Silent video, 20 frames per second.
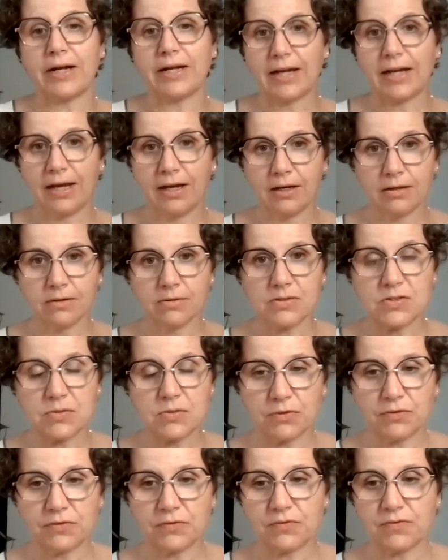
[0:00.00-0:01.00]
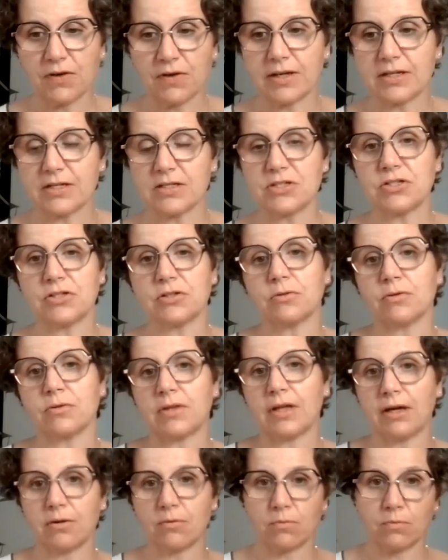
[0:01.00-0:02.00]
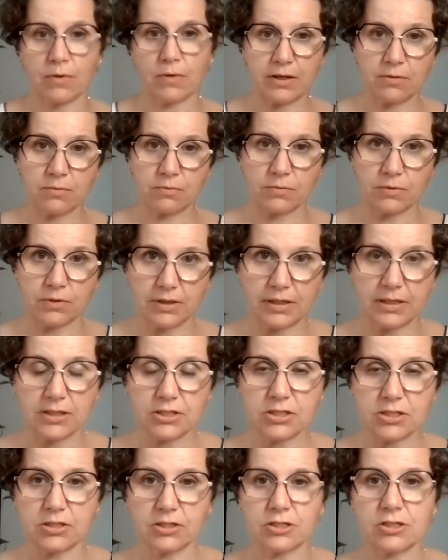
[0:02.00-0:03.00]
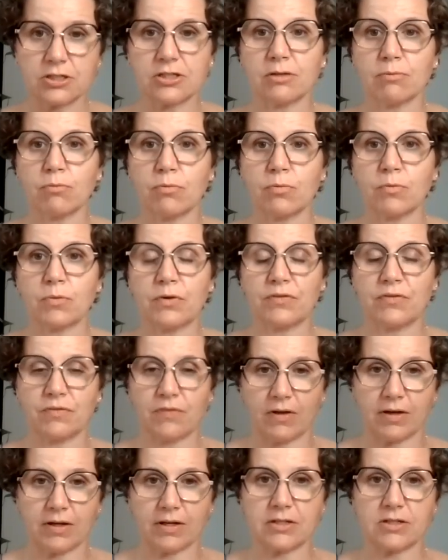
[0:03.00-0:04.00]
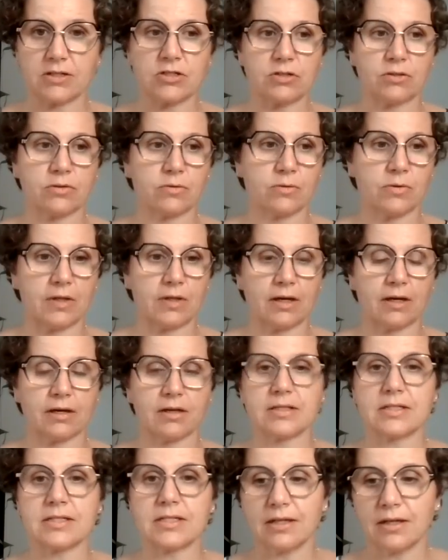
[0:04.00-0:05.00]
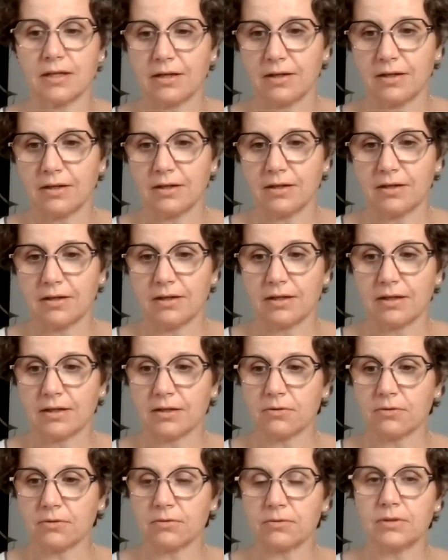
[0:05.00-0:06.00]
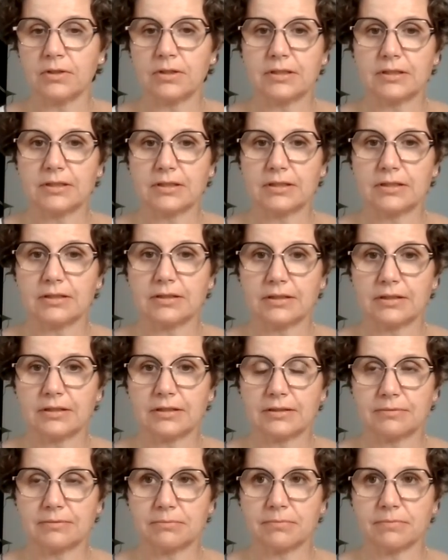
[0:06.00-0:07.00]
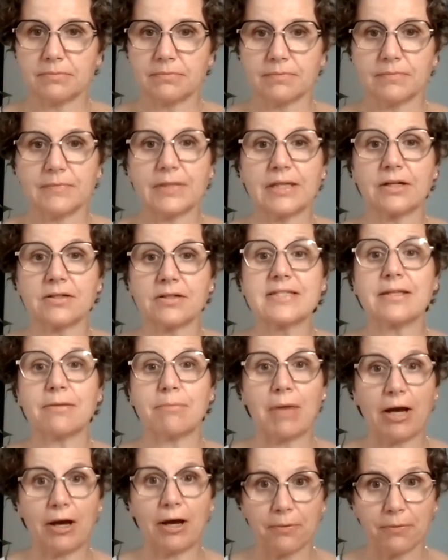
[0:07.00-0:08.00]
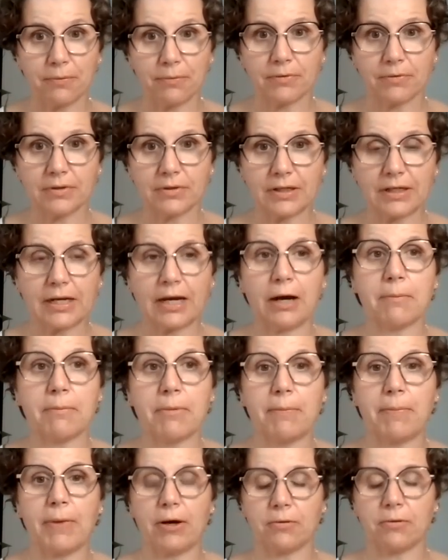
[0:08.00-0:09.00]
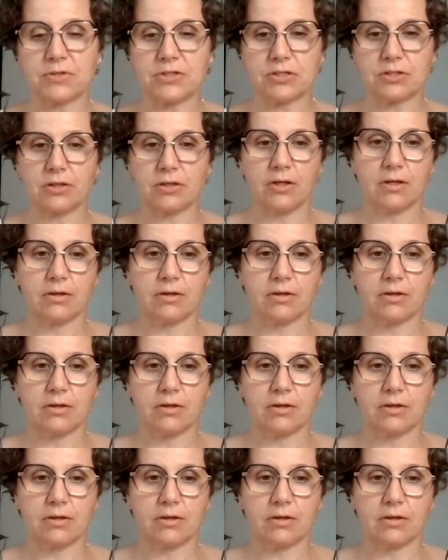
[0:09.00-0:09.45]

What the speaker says: right house will find you, that right relationship will find you, that it'll it'll somehow come about,